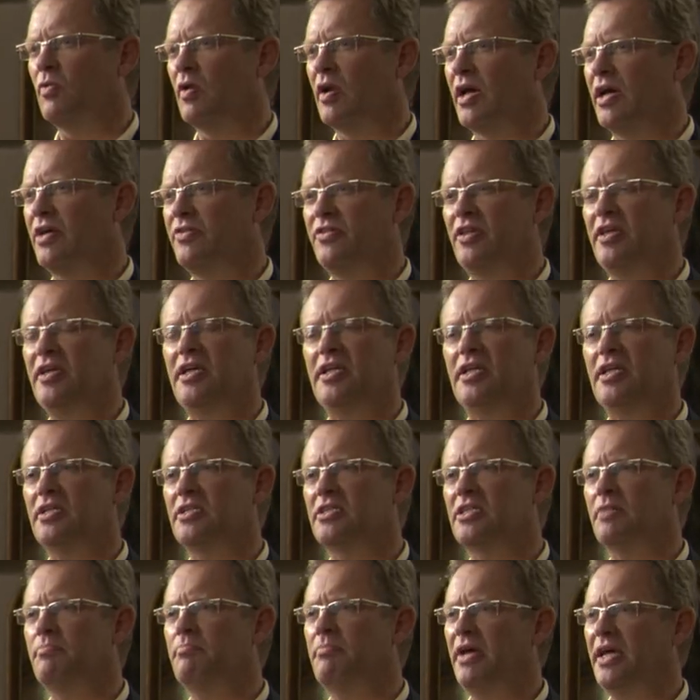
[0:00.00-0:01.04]
all, I think it
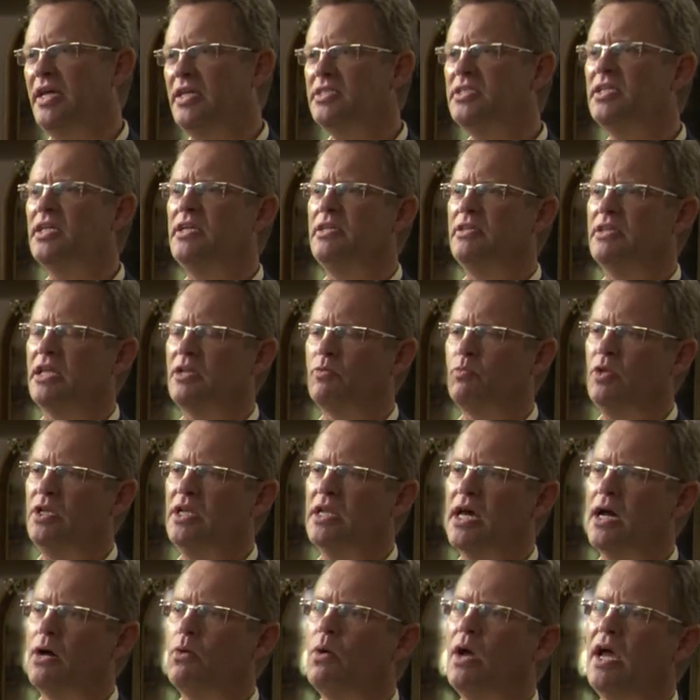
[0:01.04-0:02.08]
is amazing that we
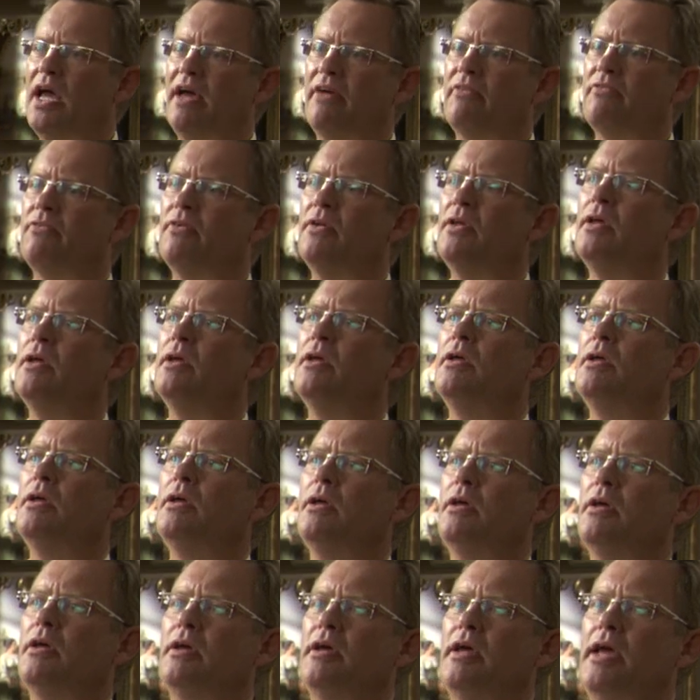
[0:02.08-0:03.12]
now have,
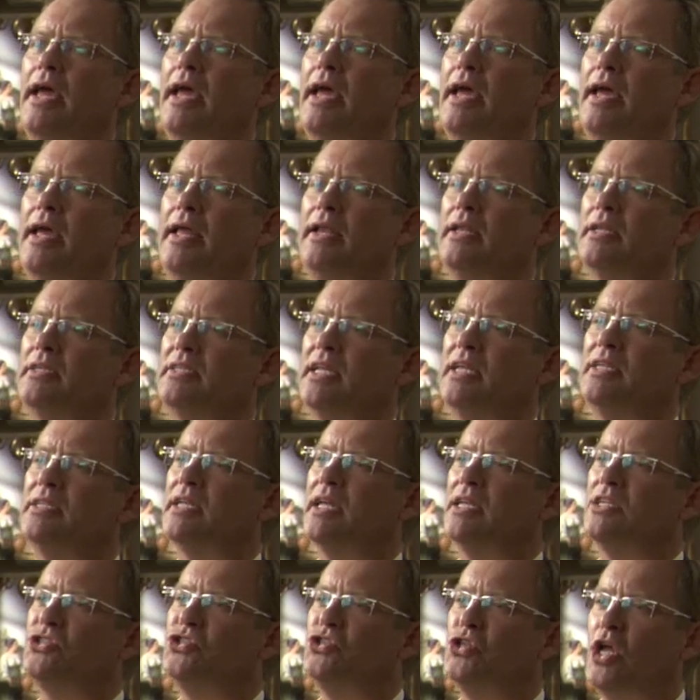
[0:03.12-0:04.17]
in a sense,
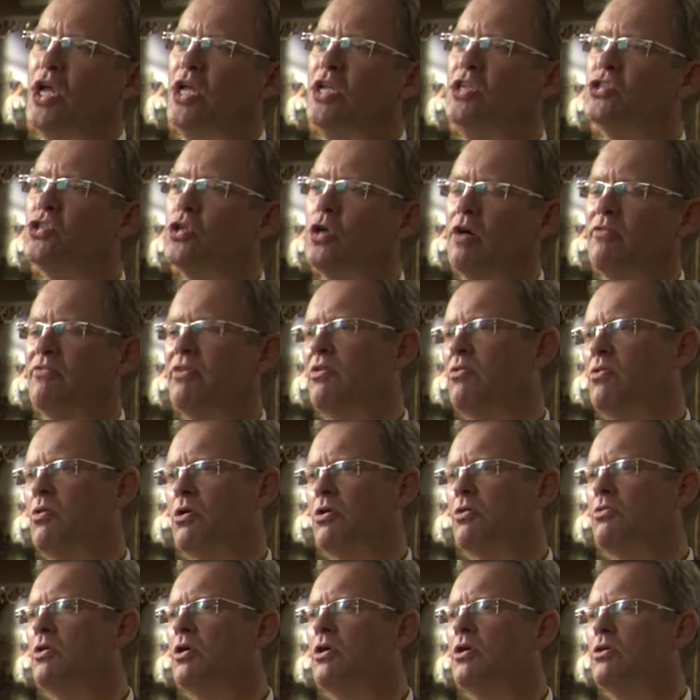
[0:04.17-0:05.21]
a change of
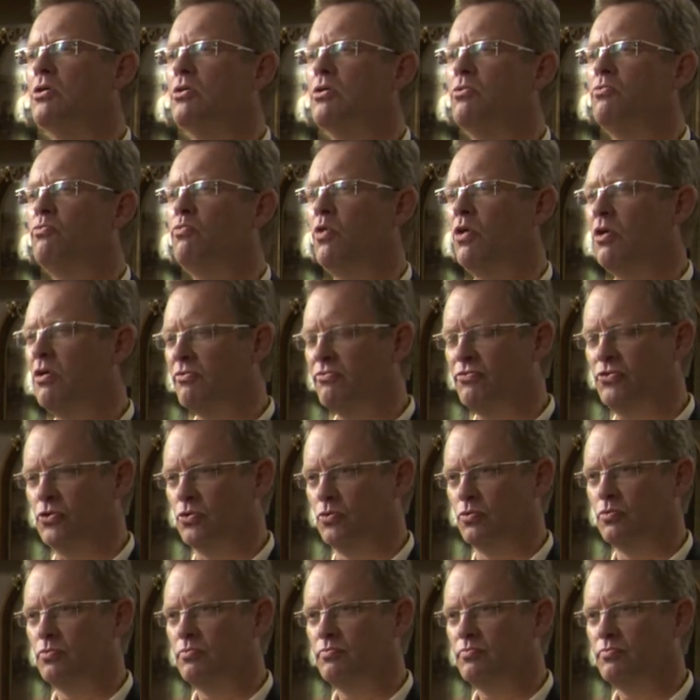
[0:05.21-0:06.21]
our worldview,